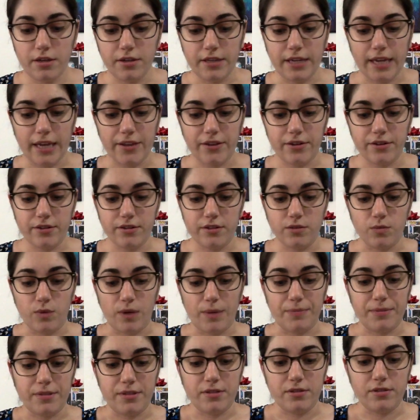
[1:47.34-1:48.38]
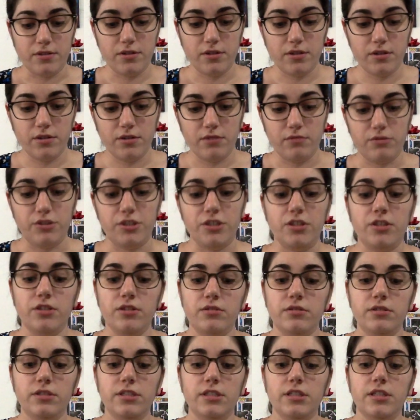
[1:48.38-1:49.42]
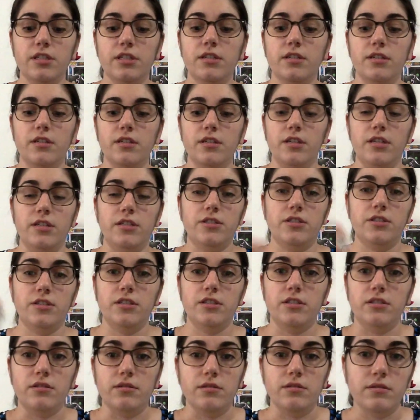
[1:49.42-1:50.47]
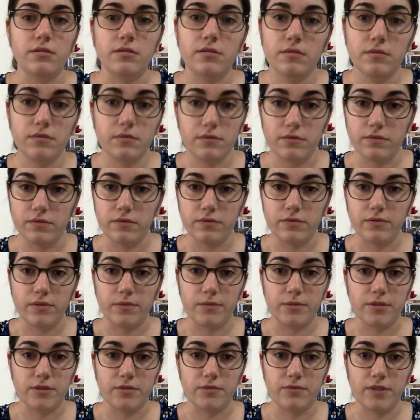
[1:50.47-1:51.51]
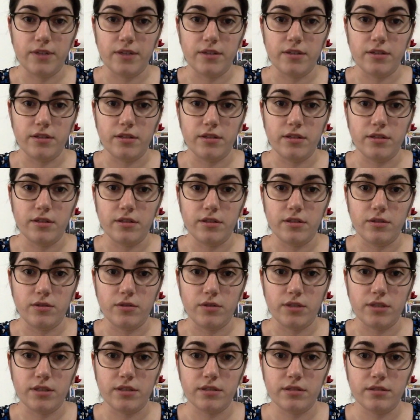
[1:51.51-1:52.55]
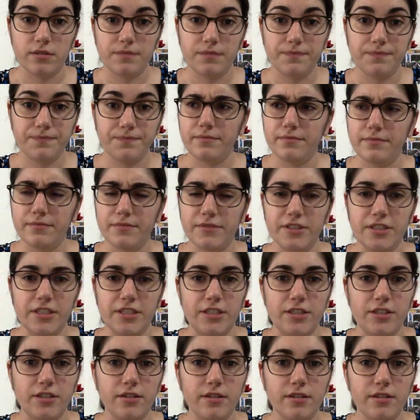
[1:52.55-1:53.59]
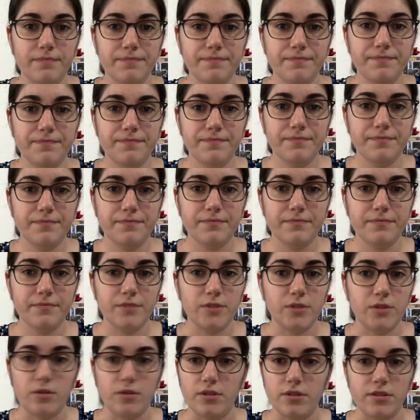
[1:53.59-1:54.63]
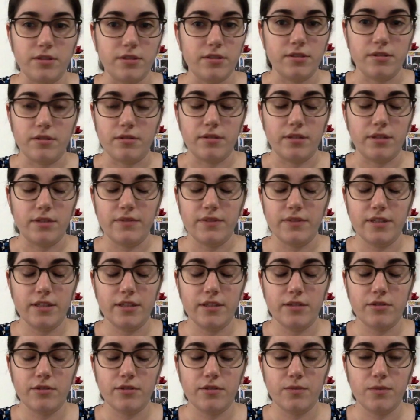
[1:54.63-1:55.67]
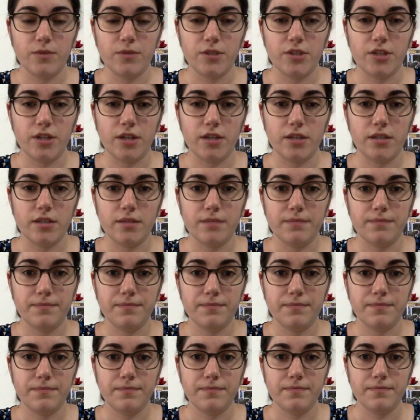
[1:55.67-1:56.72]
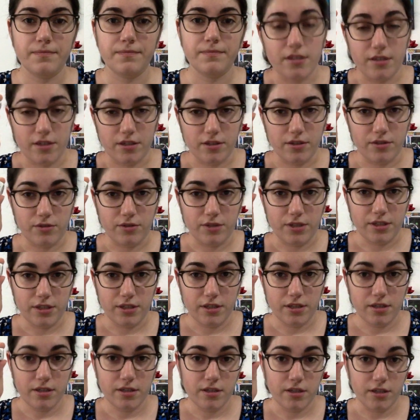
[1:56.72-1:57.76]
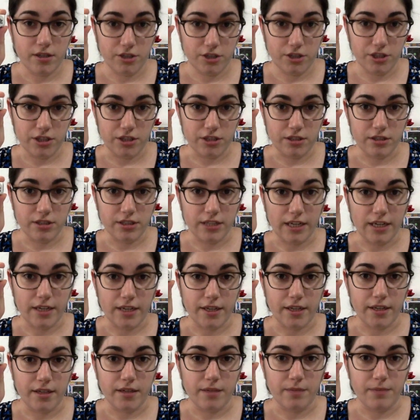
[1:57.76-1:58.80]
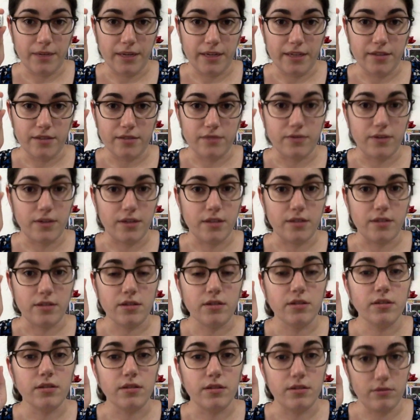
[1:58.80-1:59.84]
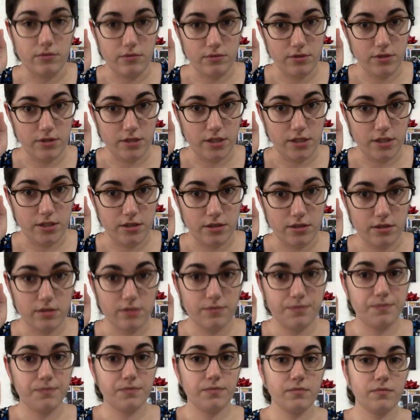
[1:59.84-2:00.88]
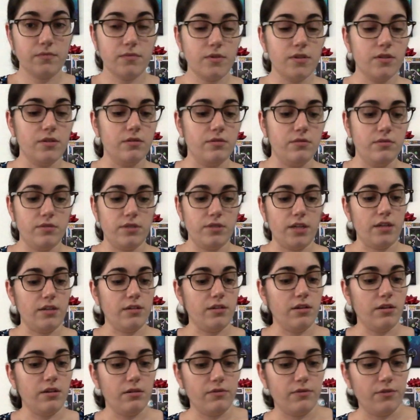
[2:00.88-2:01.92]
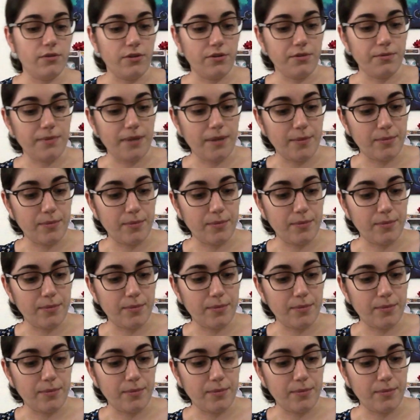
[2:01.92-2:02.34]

gathered his weapons, which included a shield from his friend the tortoise, sea turtle. Tortoises don't live in the ocean with sharks. Including a shield dedicated by his friend, the old sea turtle, who said, Go forth, my